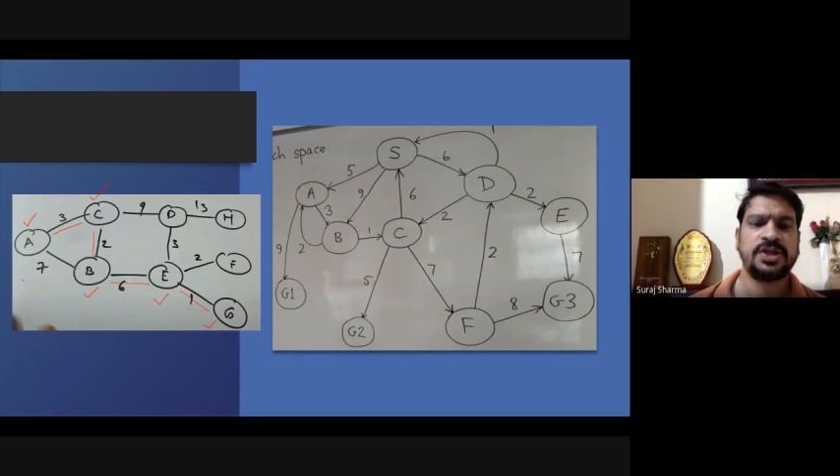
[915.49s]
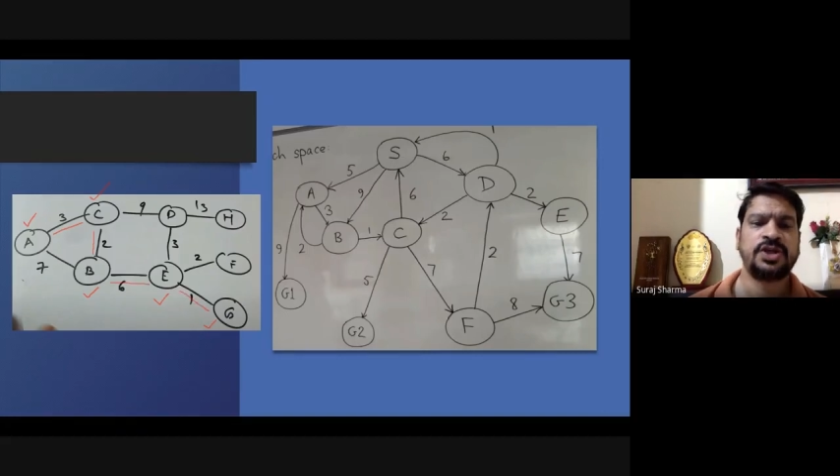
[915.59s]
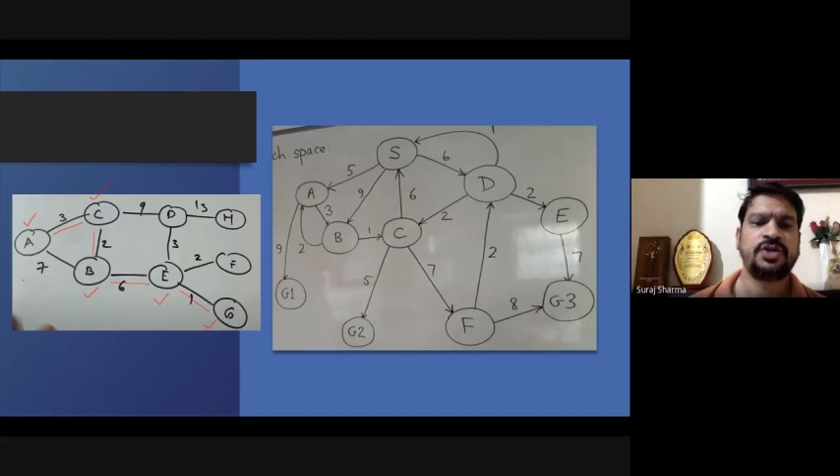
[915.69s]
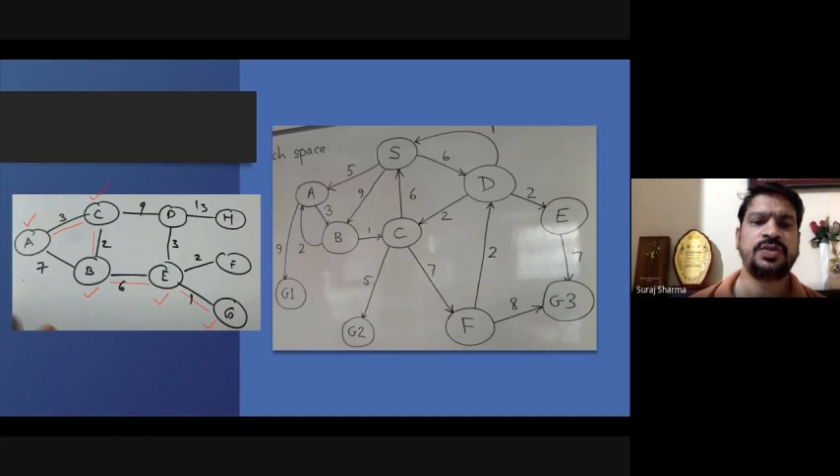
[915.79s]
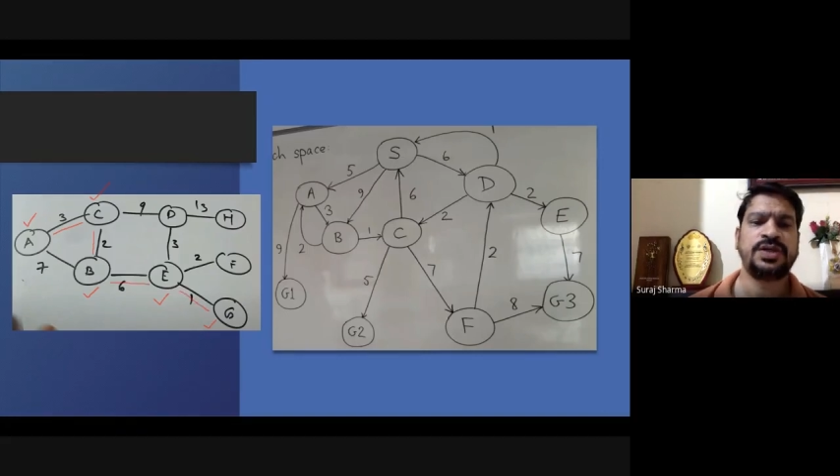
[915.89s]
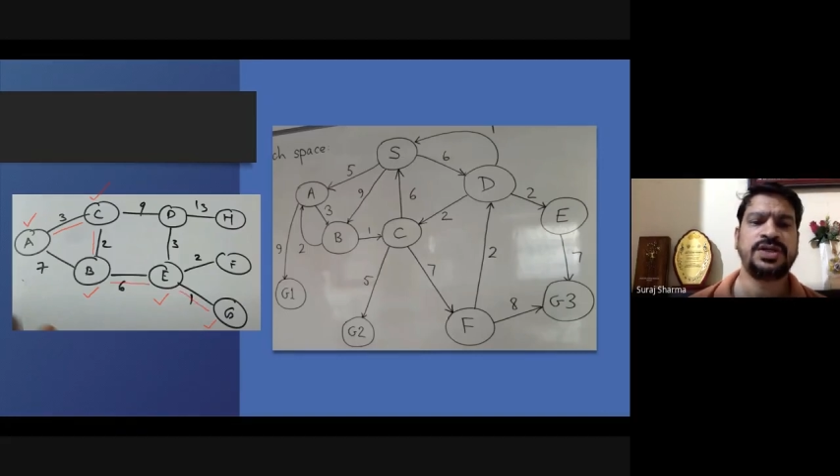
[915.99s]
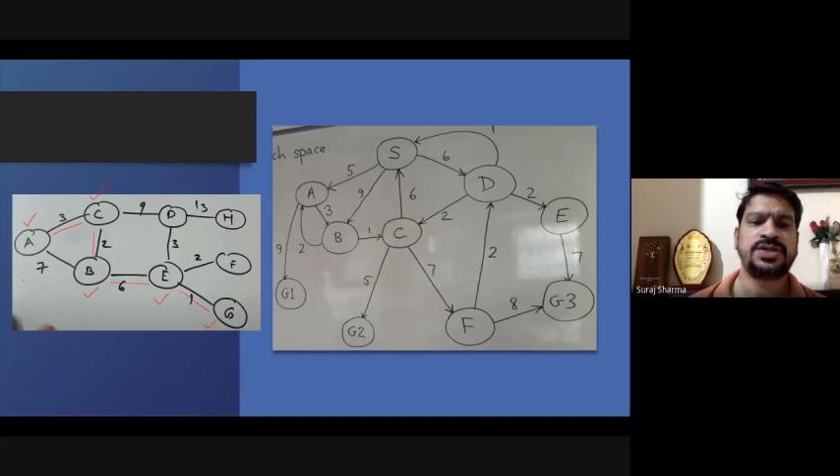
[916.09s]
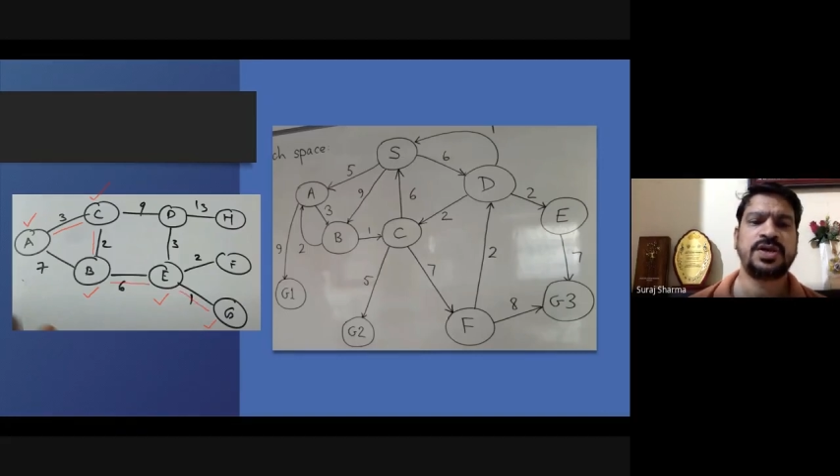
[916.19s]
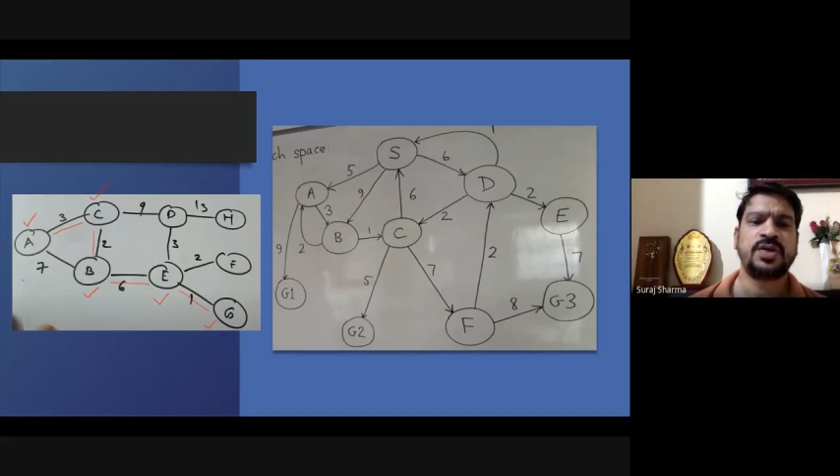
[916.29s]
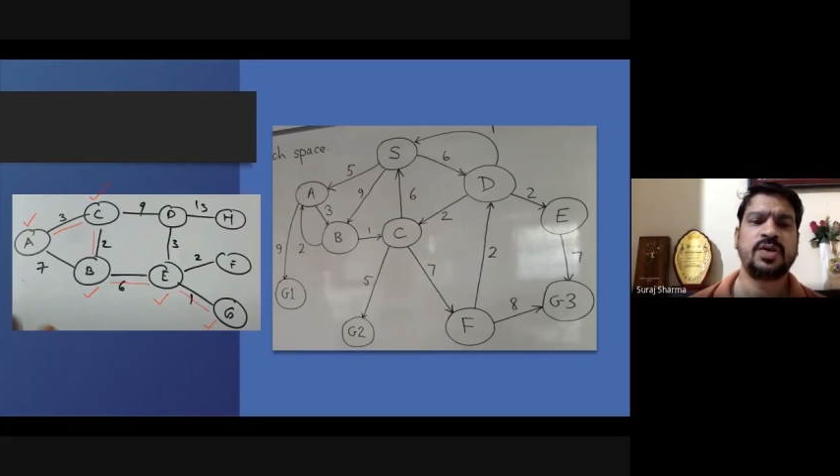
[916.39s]
to reach the
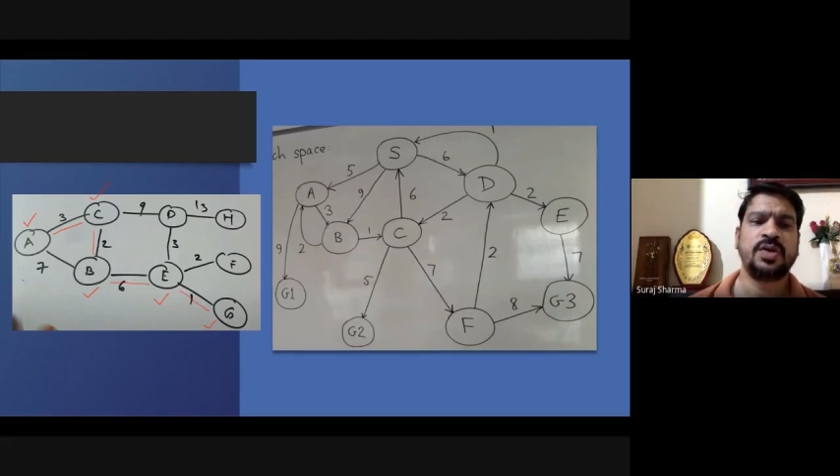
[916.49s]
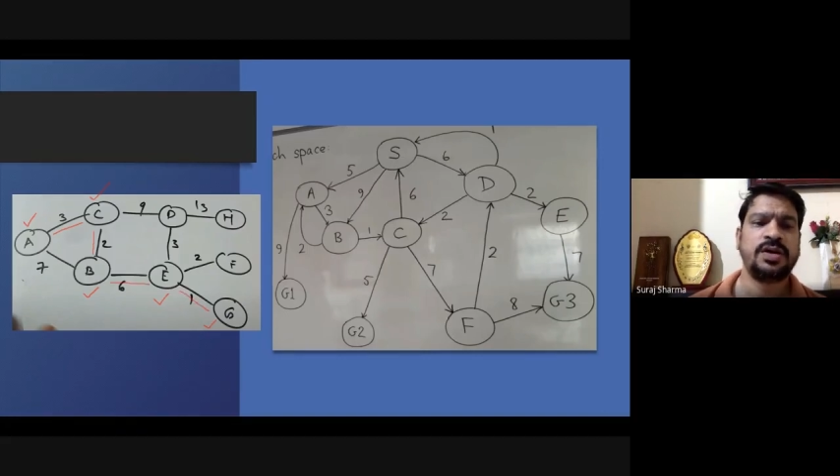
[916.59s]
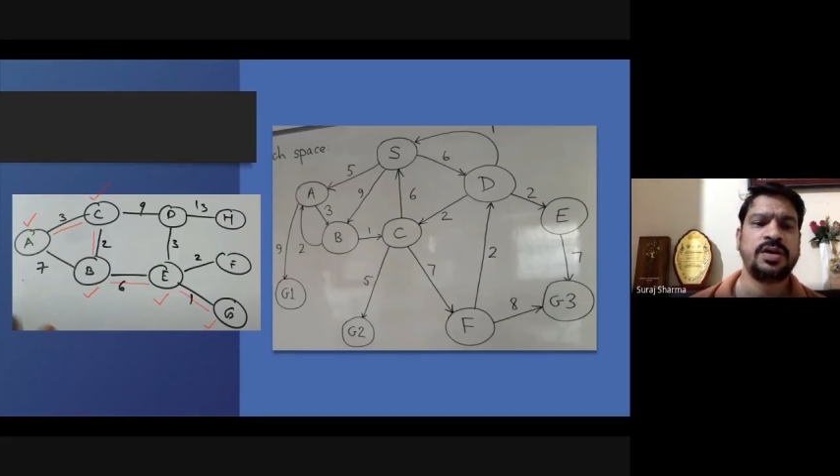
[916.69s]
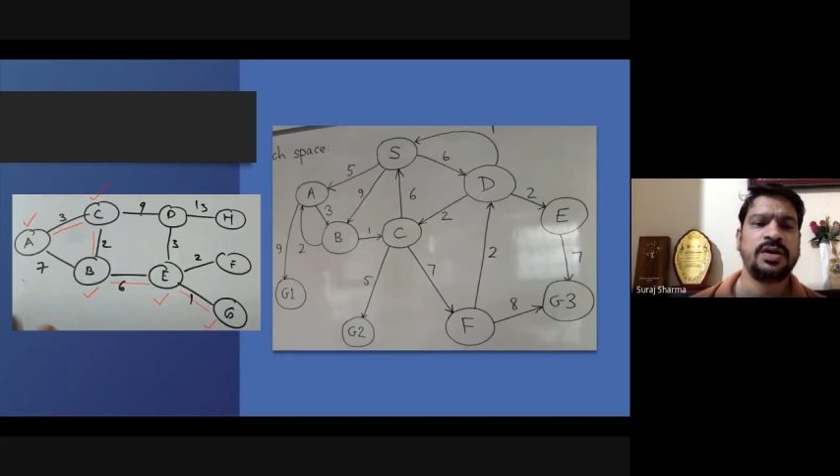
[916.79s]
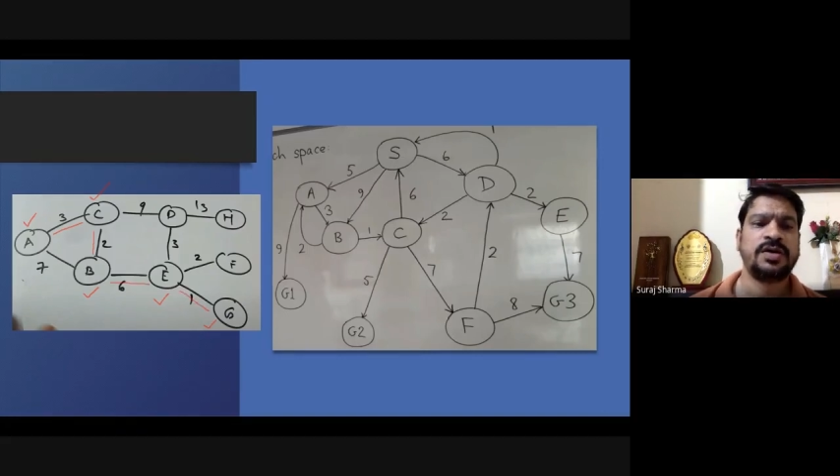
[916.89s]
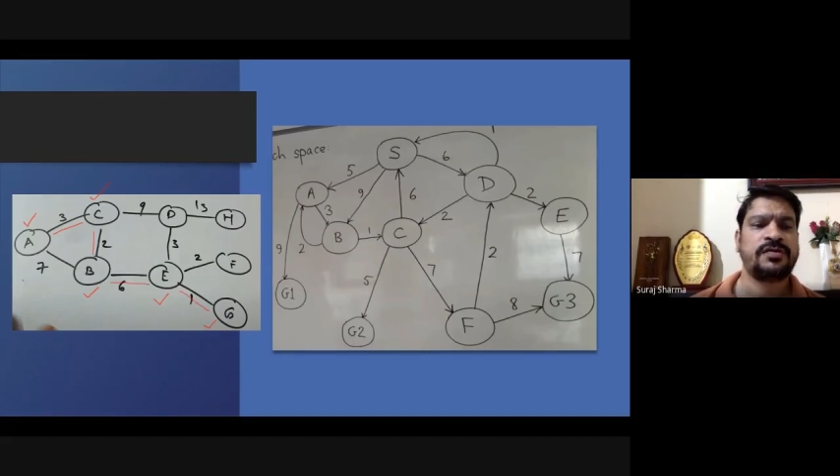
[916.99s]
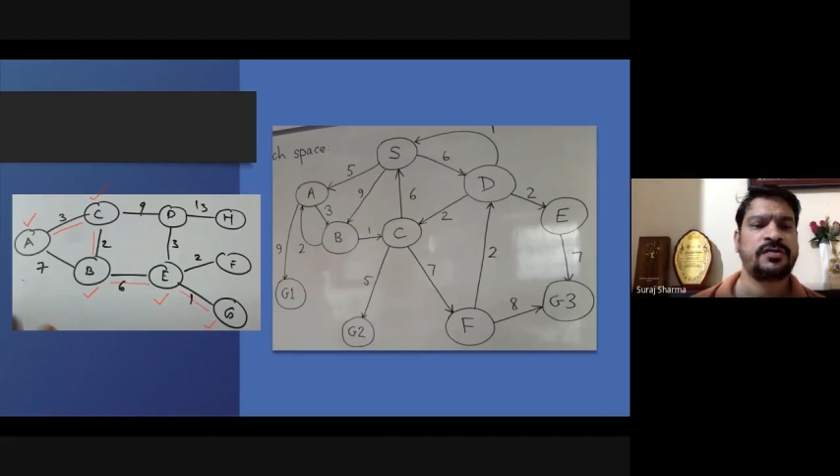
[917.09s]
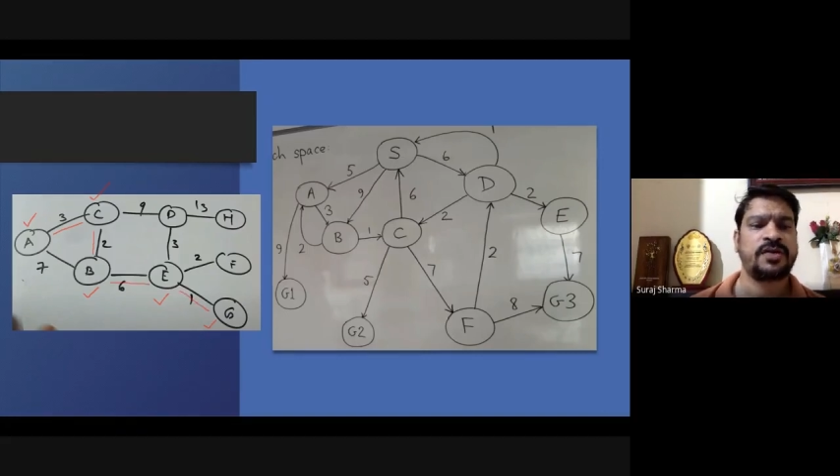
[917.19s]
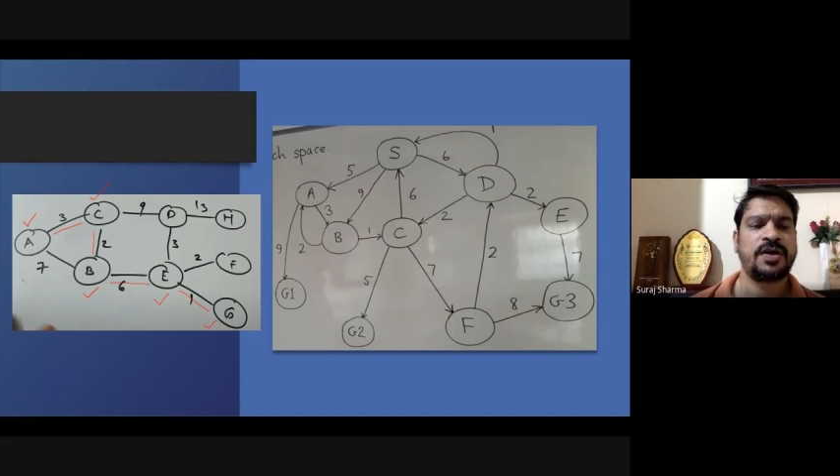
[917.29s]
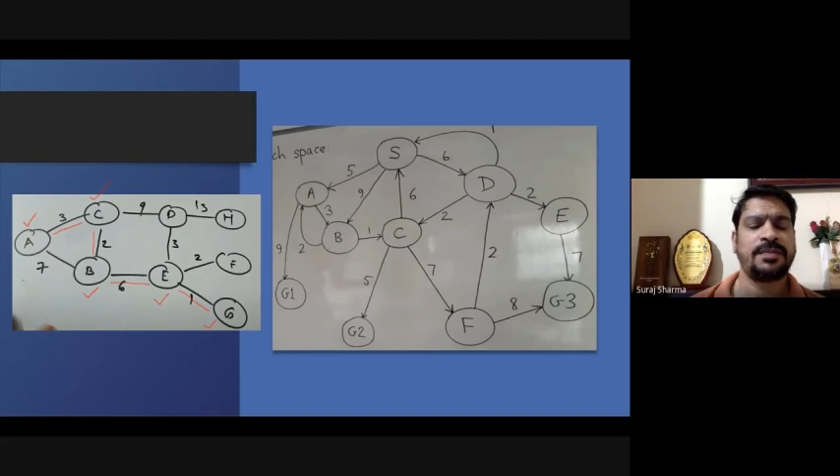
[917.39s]
goal
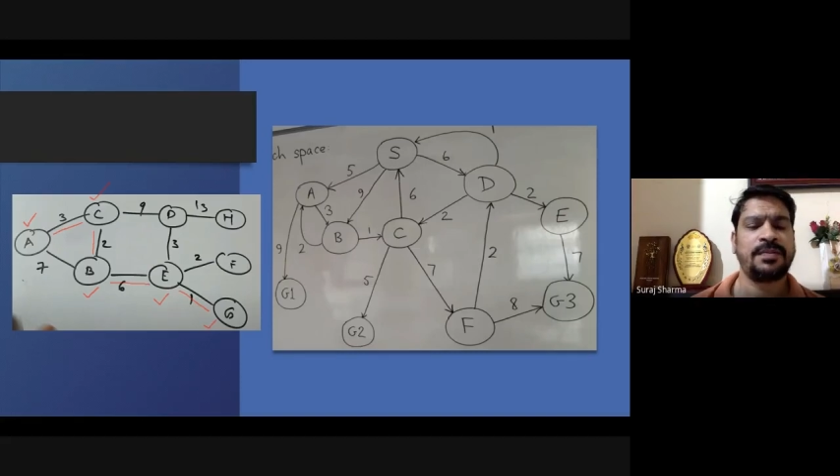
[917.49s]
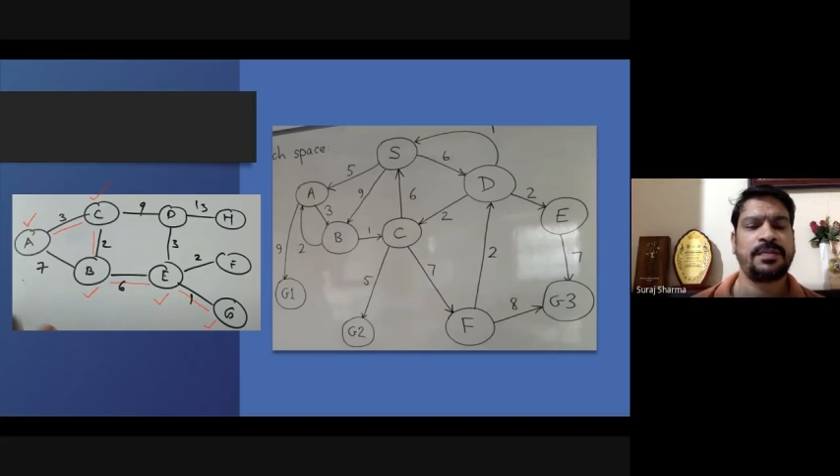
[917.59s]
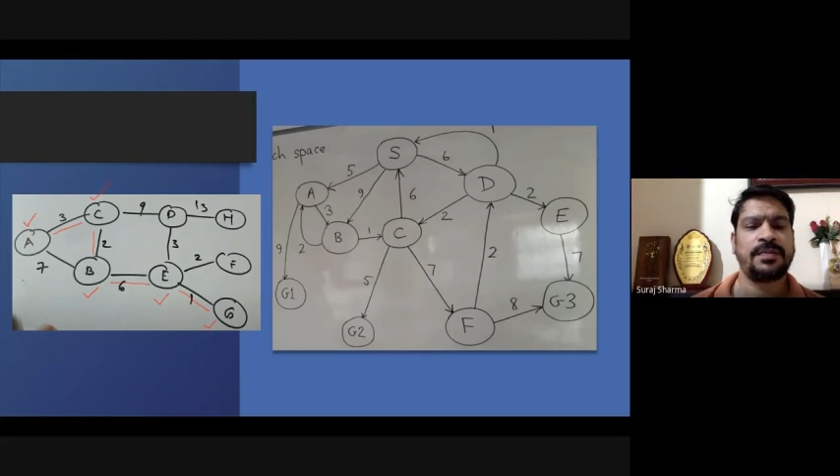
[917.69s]
from